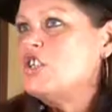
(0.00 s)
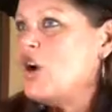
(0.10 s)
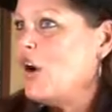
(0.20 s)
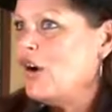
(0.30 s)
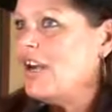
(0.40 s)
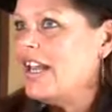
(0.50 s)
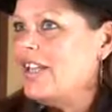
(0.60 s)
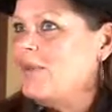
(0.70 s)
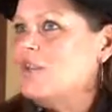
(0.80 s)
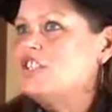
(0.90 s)

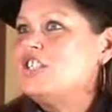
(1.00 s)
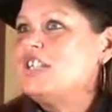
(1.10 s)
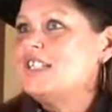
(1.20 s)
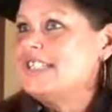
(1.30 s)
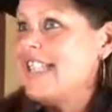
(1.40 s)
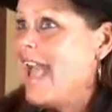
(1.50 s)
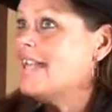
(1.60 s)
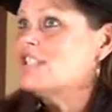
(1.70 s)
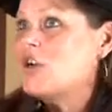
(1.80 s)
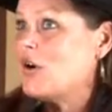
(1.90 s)
Curly, which is
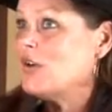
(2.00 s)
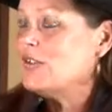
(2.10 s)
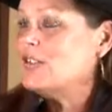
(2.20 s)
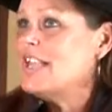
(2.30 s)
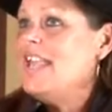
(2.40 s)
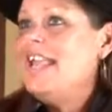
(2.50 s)
Cat's Curls.